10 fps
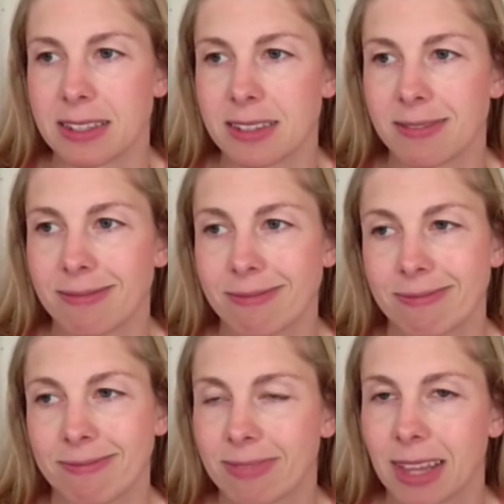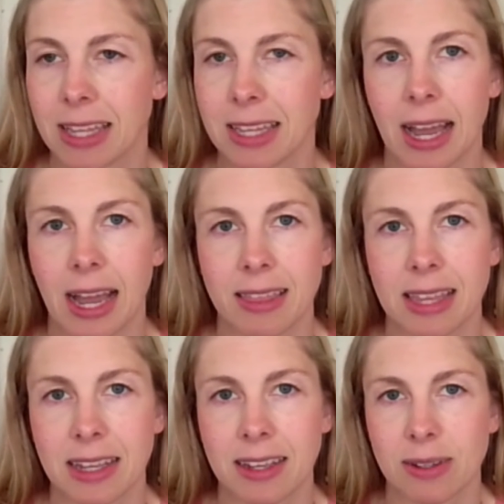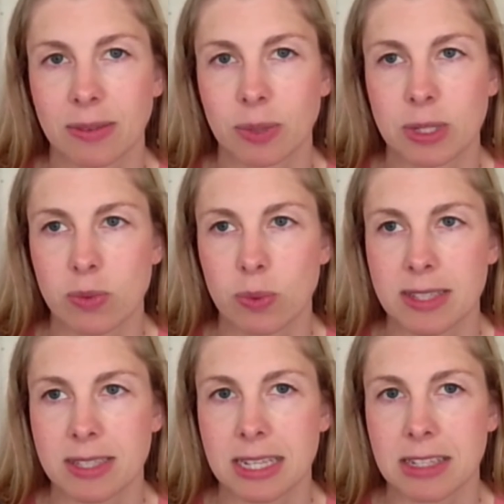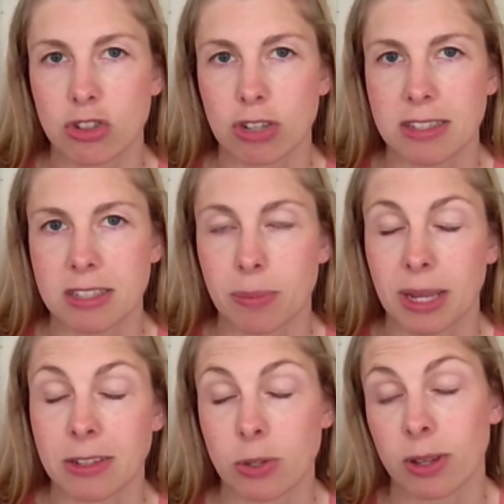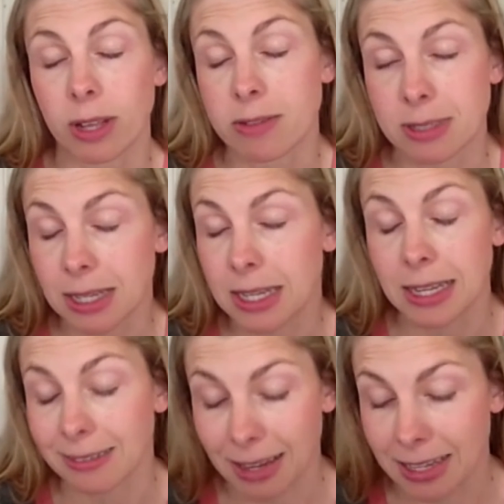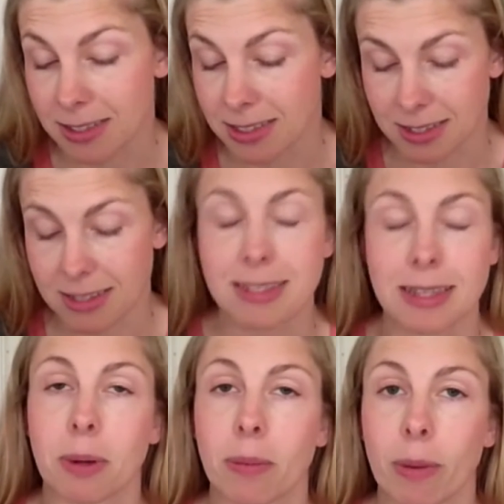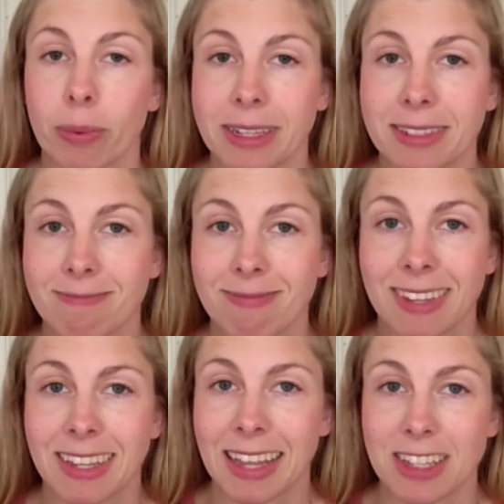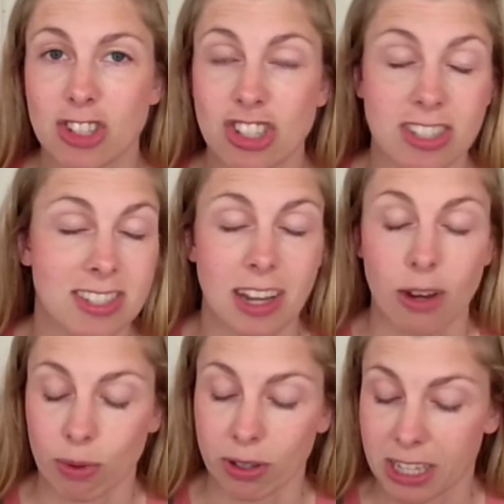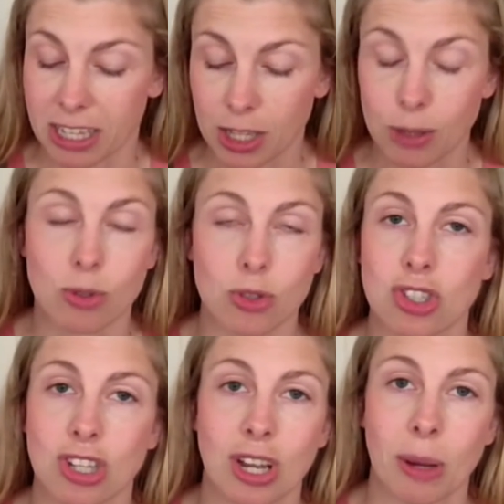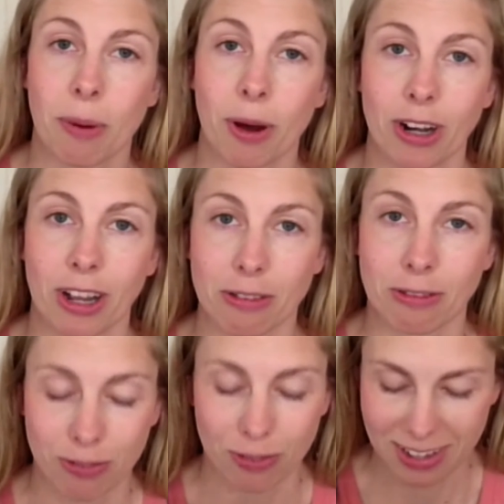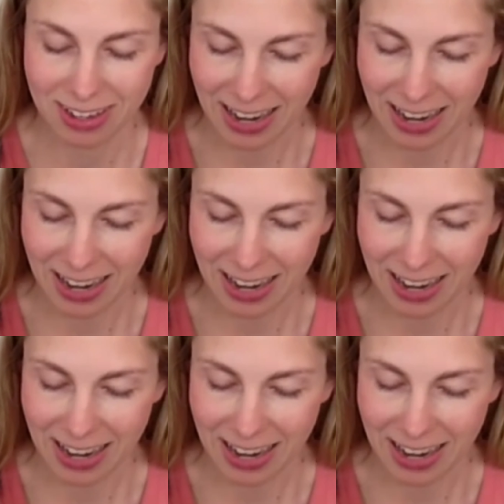And yeah, I think once we see stress coming into our lives in any instance, it's just a really huge part of